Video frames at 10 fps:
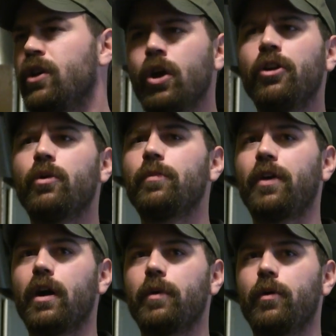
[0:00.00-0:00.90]
y'all know what I'm
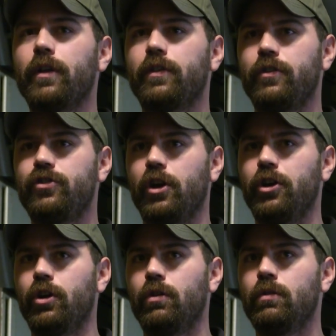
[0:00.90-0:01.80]
talking about when I say shell
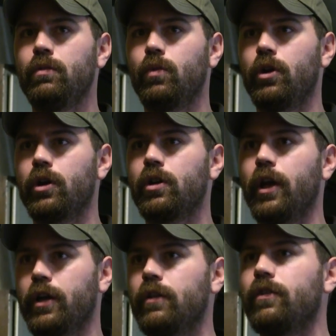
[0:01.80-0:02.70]
no. Yes, like yeah.